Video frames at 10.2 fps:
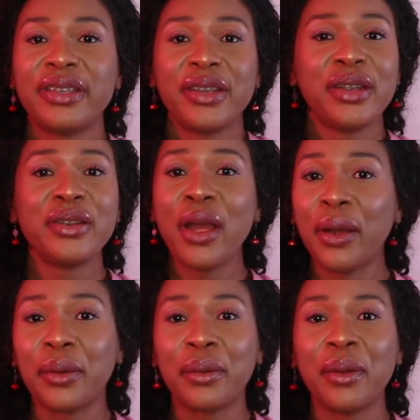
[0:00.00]
Do you
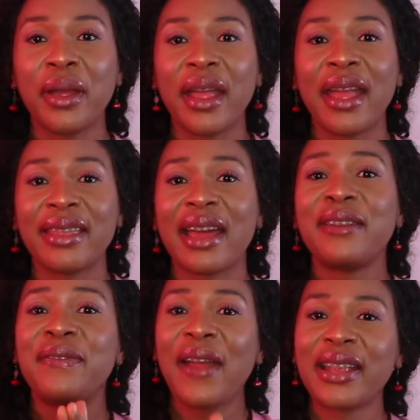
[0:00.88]
know that
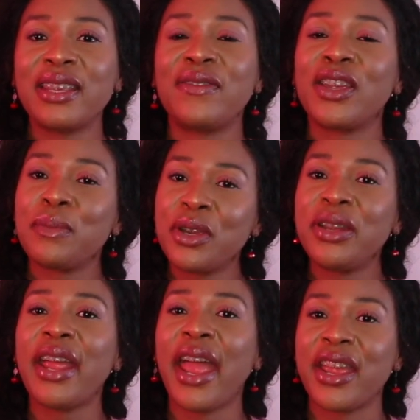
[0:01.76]
effective
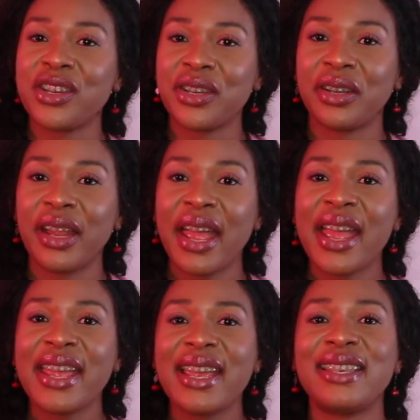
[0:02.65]
communication
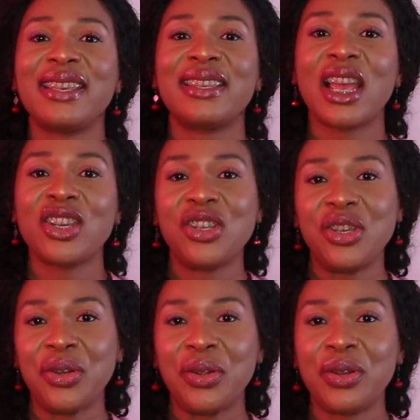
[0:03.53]
is
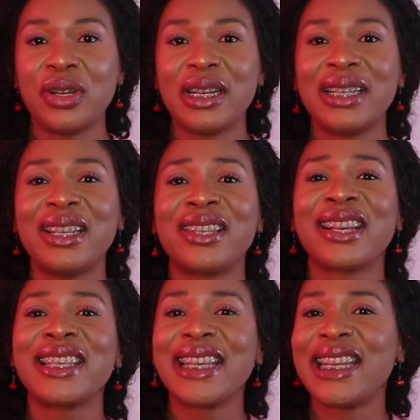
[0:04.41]
essential to
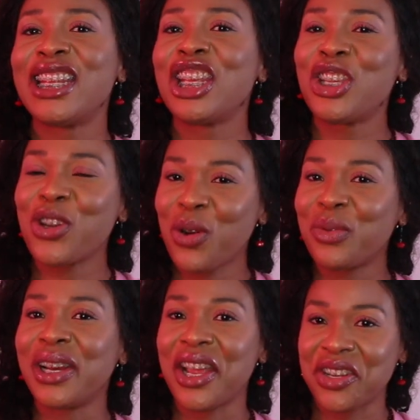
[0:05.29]
succeeding in your
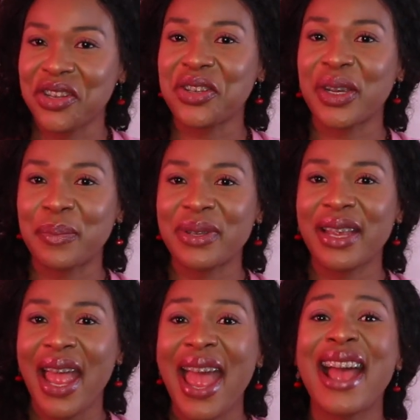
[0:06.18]

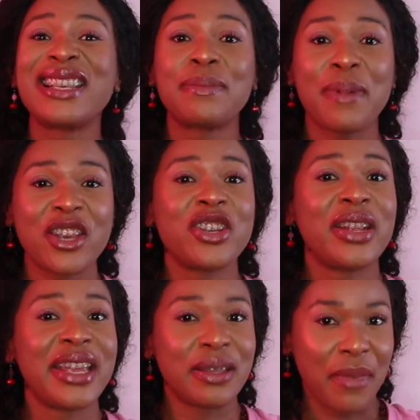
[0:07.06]
relationships,
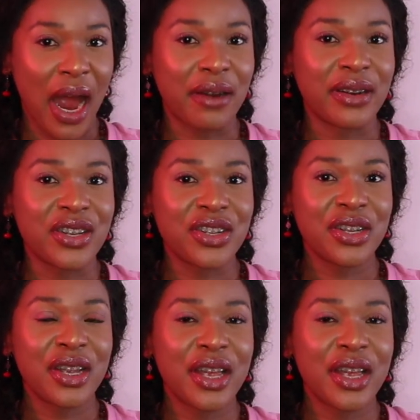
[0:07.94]
especially in marriage?